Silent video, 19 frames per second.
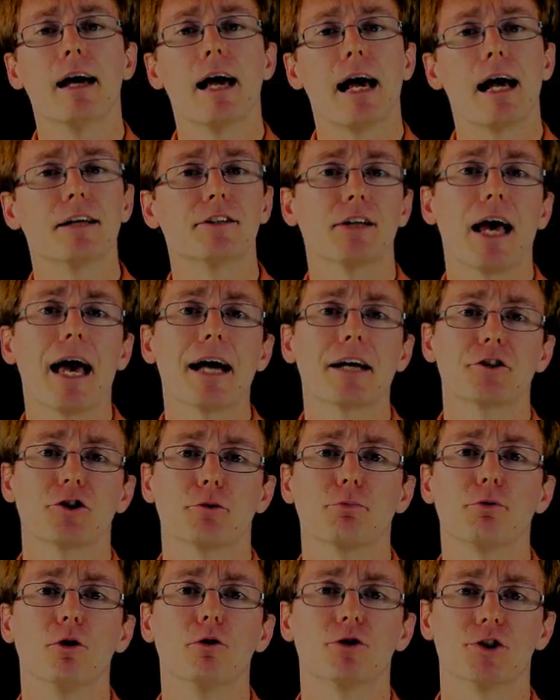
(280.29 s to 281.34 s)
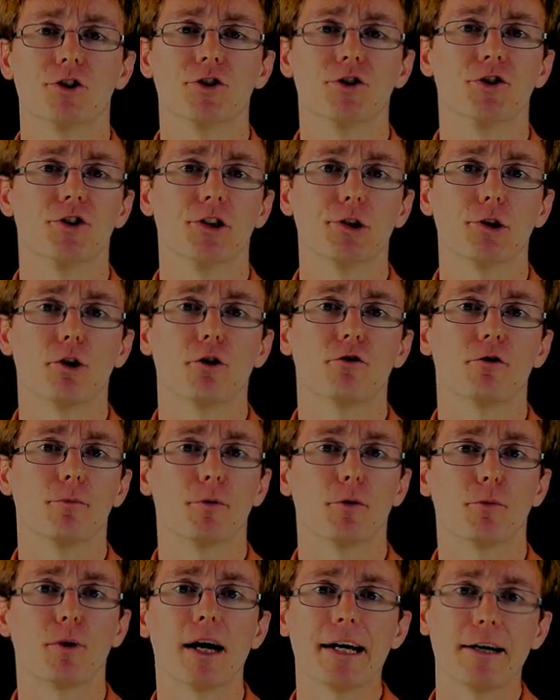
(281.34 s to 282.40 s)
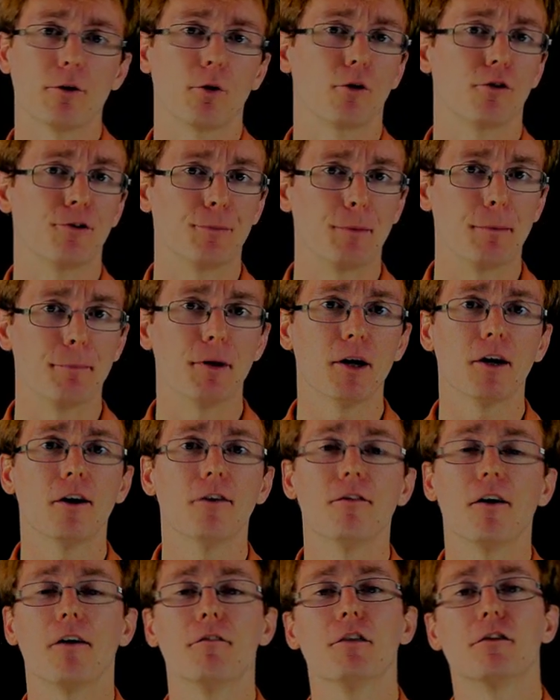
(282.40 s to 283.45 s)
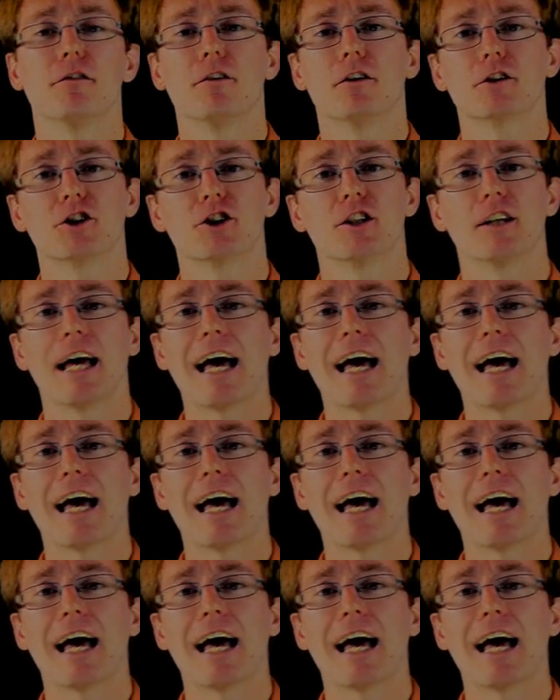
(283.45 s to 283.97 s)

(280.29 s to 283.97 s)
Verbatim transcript: as x approaches 0 from the right or from above of the function